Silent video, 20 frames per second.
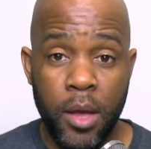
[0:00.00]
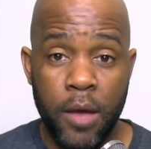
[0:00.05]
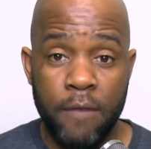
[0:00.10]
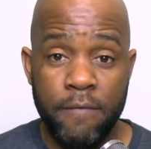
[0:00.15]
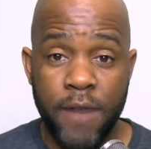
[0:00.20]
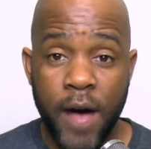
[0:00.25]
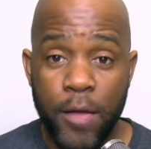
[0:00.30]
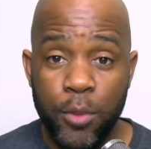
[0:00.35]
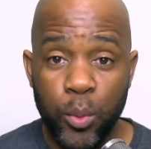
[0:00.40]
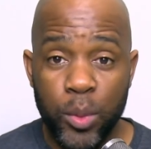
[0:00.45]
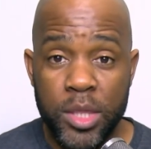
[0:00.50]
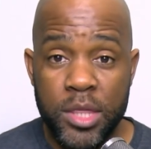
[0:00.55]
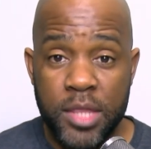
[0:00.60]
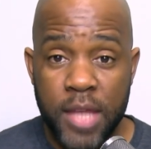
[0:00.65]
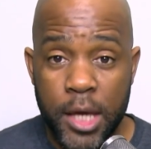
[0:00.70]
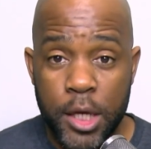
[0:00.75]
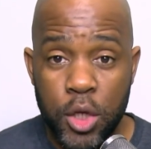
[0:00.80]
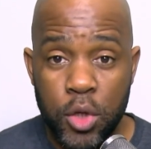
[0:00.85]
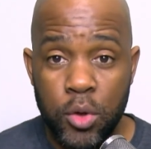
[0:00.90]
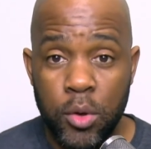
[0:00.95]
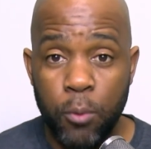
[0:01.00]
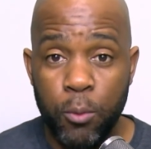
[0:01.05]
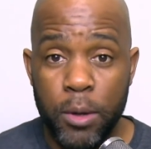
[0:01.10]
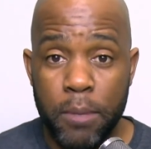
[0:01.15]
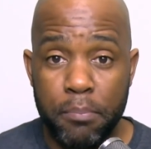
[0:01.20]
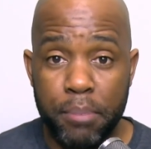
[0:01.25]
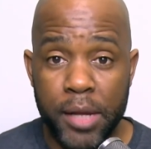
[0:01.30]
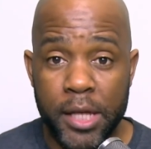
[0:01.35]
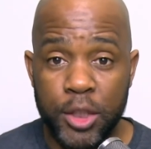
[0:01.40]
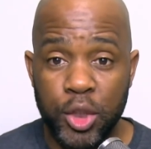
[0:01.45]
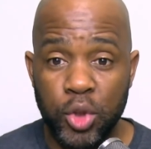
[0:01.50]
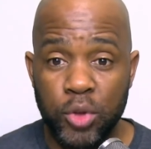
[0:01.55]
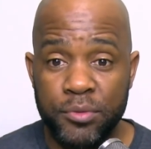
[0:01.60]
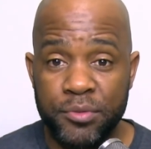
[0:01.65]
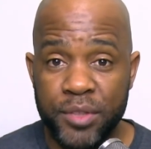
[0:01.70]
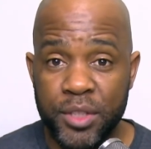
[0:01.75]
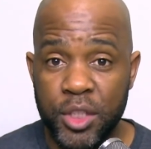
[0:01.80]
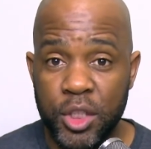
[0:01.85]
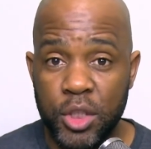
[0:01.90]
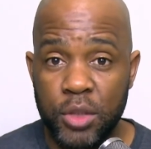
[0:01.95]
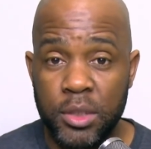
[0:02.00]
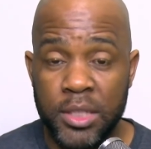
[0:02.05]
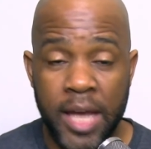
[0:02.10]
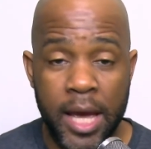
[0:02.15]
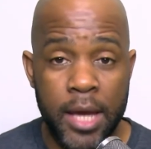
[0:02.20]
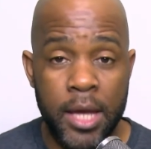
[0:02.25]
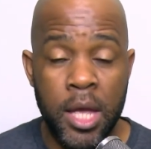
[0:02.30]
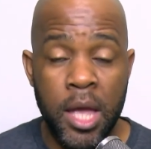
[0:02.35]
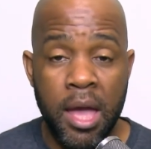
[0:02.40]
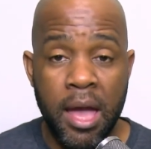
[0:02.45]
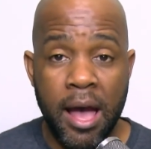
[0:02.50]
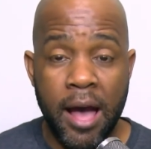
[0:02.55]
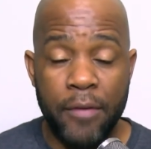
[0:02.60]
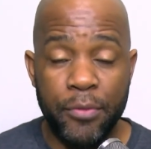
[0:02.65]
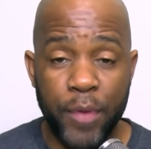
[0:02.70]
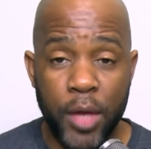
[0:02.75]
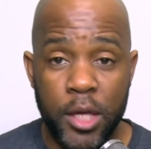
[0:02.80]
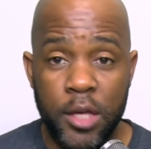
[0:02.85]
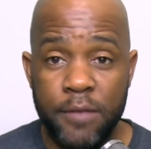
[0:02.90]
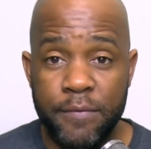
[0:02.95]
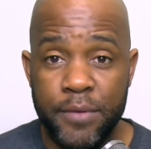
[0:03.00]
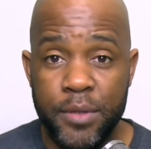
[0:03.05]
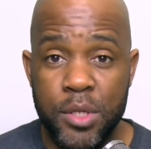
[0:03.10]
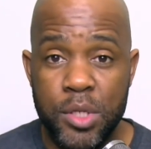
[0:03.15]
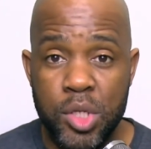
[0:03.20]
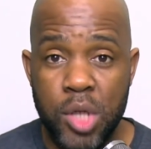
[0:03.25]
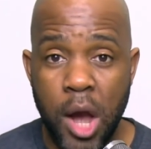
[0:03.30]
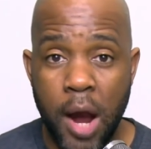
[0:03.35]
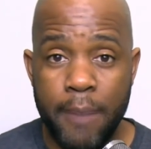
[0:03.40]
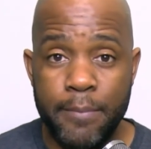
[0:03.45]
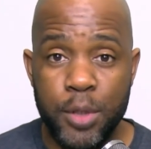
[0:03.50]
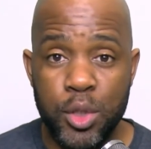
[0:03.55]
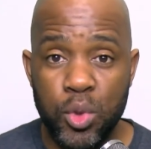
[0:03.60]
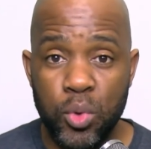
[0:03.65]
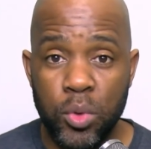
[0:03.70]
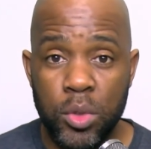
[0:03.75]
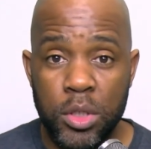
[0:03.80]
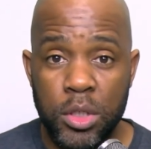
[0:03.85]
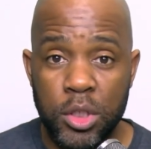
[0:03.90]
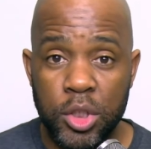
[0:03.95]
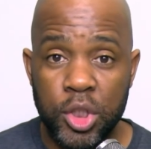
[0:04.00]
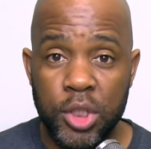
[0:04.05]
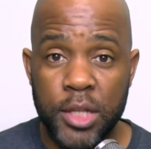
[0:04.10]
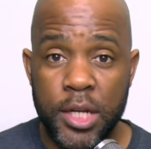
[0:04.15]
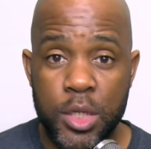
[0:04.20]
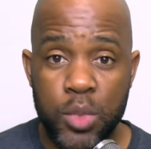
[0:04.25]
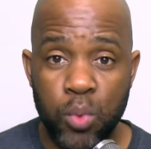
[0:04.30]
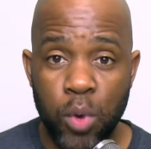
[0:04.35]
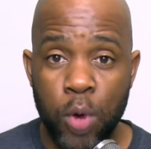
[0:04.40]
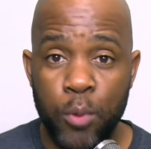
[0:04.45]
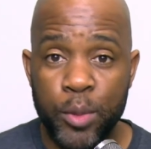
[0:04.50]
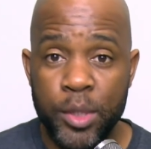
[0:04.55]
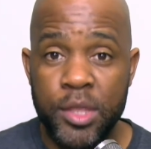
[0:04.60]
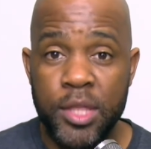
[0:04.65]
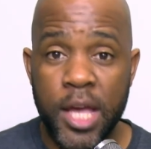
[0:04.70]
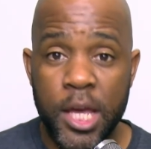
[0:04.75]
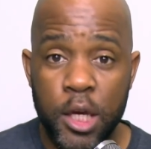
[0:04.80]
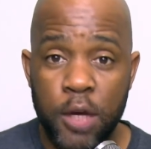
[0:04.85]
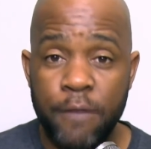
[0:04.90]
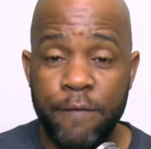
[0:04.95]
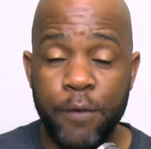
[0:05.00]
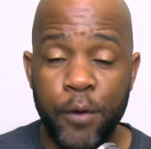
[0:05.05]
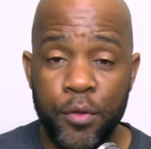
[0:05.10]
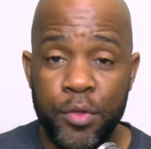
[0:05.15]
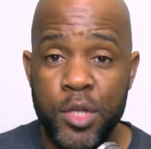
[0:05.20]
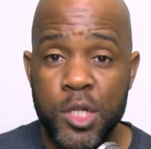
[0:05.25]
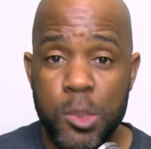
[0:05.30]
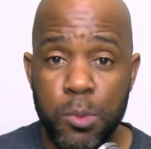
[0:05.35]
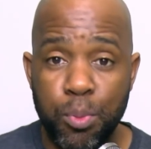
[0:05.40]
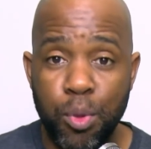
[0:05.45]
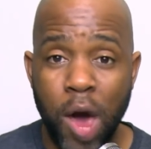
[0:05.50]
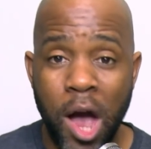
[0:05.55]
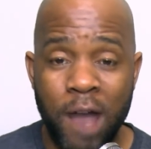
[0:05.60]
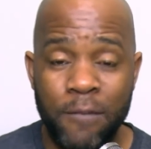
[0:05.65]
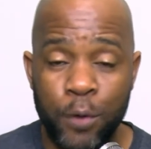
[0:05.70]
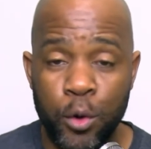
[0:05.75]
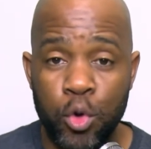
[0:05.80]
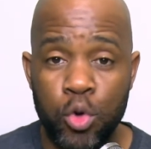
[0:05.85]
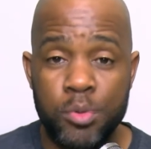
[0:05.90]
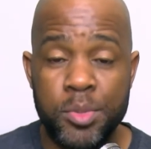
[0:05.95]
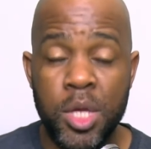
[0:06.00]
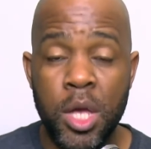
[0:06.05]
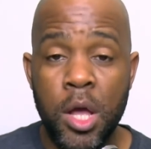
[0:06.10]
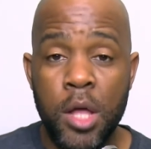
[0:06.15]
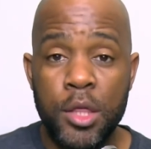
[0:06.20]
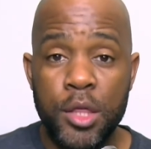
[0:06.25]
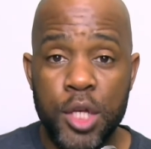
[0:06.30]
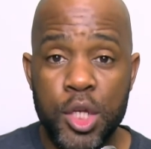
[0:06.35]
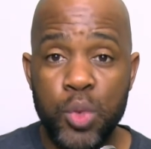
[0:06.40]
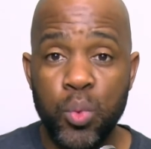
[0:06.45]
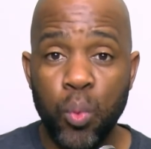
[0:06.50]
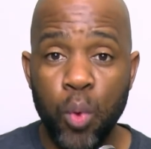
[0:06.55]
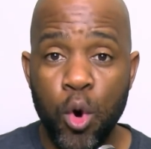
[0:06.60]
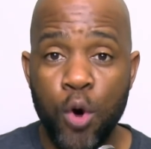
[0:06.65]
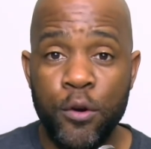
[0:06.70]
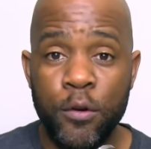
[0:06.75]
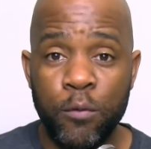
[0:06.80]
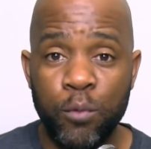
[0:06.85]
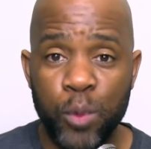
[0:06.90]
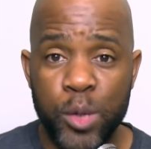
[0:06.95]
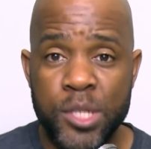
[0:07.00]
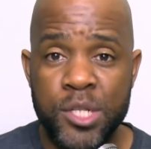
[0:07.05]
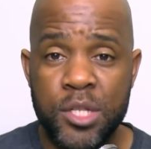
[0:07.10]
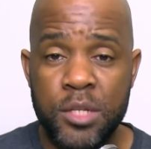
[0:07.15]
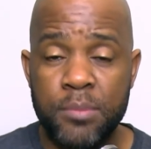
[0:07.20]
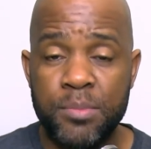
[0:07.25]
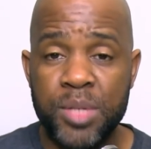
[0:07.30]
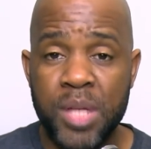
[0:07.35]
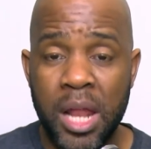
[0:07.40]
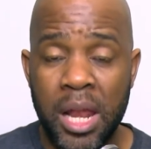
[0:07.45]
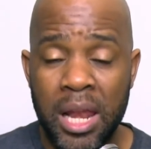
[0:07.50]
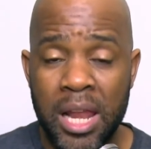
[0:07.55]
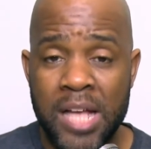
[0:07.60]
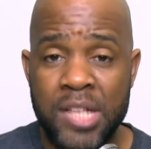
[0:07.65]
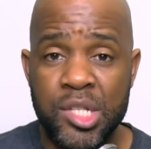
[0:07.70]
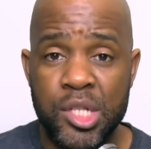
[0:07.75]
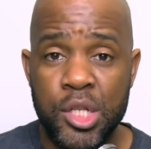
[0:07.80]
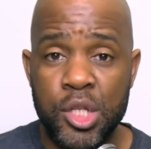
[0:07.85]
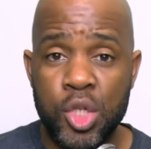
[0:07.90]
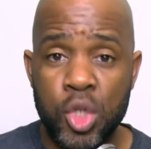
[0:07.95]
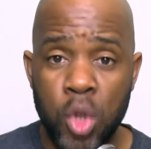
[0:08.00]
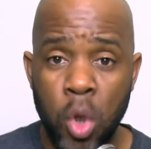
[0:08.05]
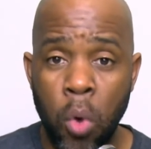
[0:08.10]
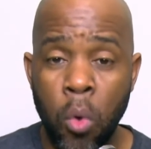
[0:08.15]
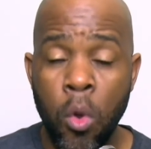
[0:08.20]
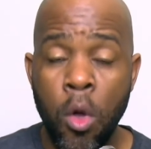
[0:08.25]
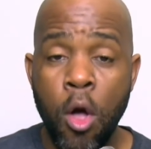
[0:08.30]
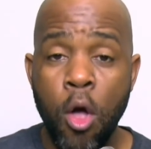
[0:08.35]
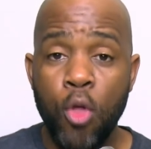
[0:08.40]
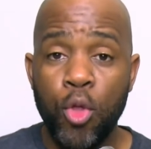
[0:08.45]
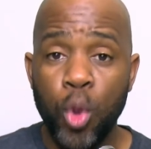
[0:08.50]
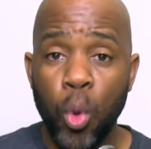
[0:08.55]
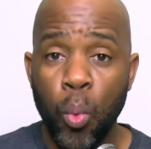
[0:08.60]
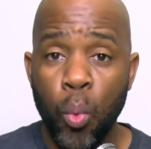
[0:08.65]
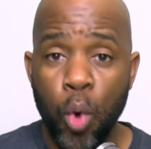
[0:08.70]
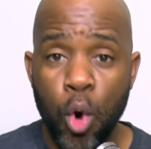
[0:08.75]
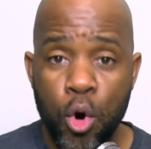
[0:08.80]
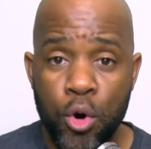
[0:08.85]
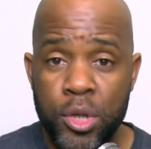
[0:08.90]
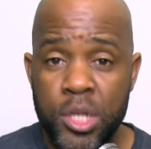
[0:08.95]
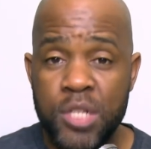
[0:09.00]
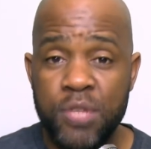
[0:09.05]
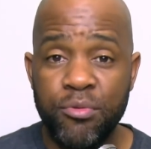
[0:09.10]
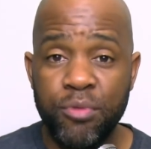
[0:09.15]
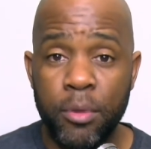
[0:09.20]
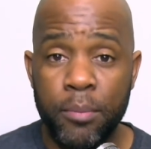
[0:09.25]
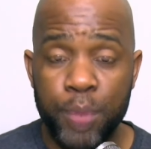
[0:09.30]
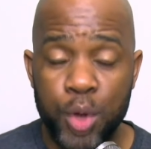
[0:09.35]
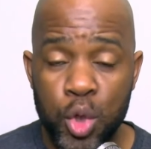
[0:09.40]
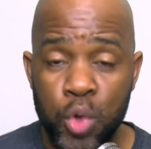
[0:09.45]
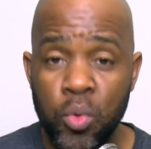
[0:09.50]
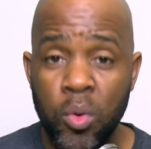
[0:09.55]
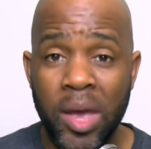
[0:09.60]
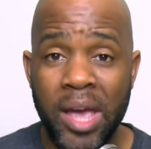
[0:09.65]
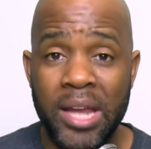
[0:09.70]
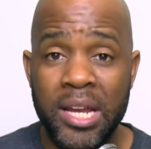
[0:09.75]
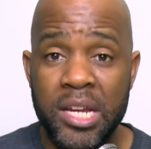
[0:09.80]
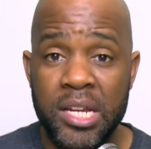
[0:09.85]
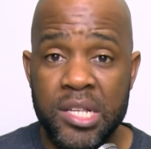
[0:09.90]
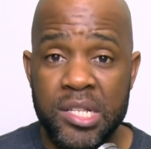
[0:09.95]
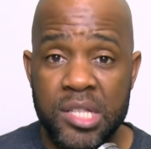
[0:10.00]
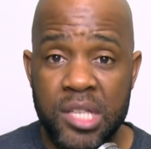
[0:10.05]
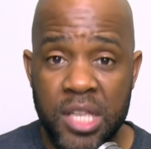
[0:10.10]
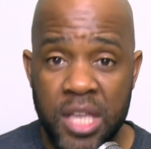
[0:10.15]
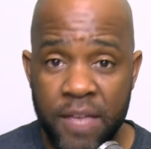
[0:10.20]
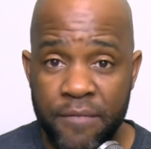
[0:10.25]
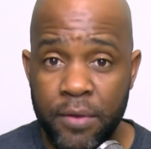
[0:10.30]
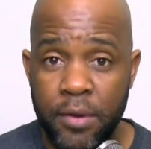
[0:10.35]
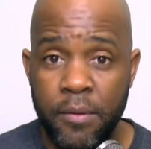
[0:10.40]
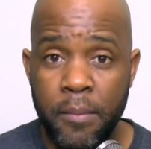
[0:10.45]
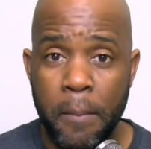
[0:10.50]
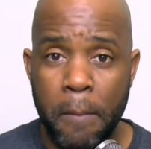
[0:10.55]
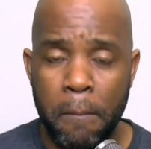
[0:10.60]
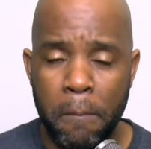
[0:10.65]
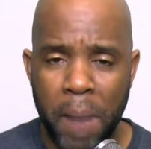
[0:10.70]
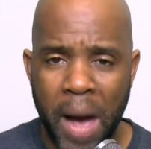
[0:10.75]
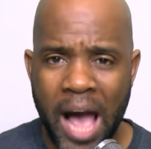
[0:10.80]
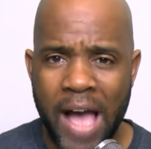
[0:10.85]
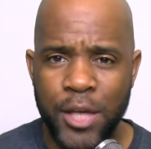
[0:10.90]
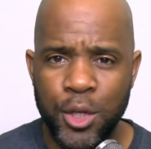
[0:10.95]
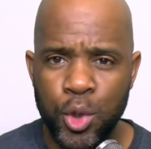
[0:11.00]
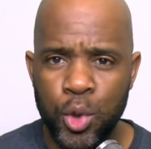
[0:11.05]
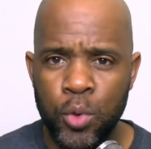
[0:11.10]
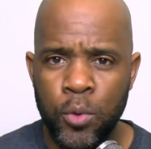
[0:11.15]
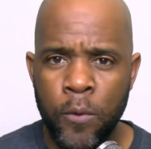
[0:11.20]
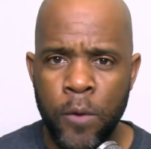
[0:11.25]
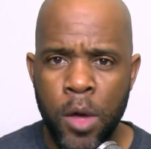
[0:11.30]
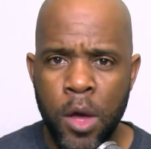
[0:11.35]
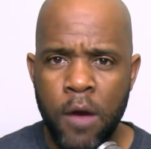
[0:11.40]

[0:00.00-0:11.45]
Father, we thank you and we bless you for this day. I thank you for this opportunity to share this word. We thank you for this Proverbs, this word of wisdom that lets us know the word is from you and it is given by you